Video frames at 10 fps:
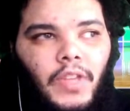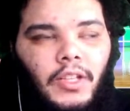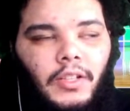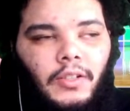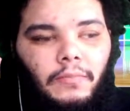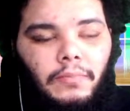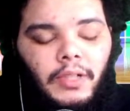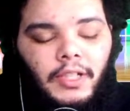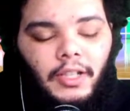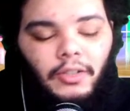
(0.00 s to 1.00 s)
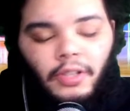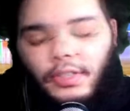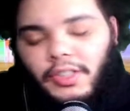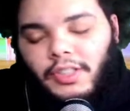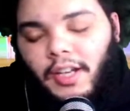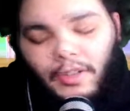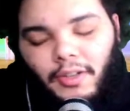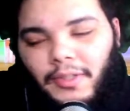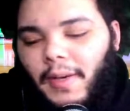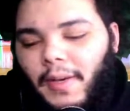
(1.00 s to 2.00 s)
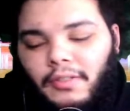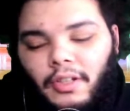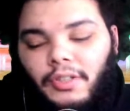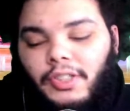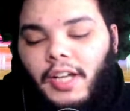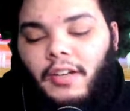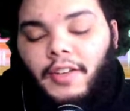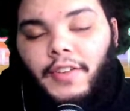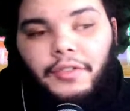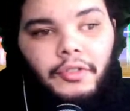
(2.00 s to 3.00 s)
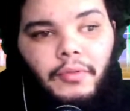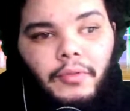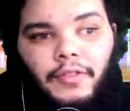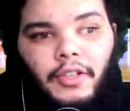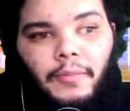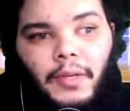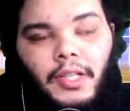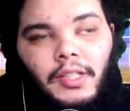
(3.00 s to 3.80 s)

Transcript: But Loyola Chicago, don't be surprised Loyola Chicago give Illinois a run for their money.